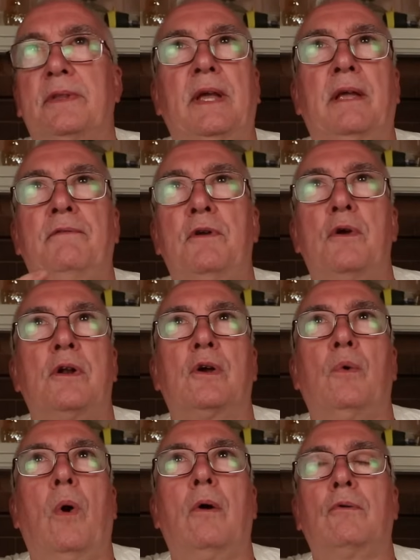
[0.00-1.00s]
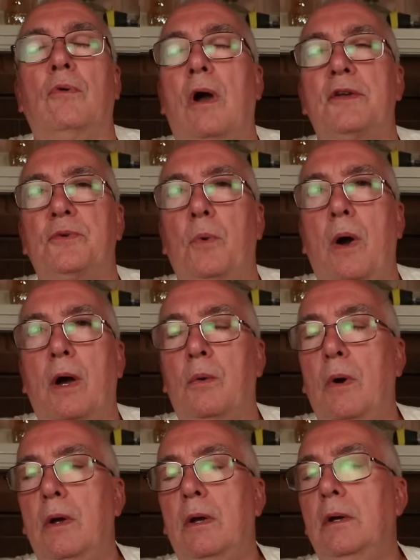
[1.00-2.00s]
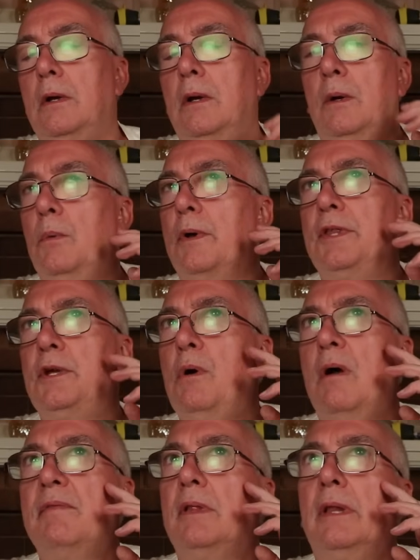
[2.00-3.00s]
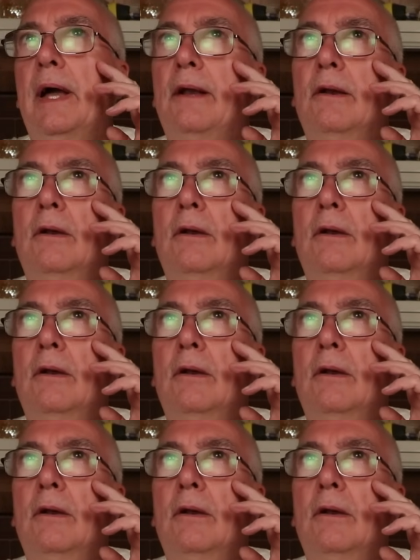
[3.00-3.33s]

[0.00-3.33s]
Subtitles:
think if you're in a crosswalk, whether you have the light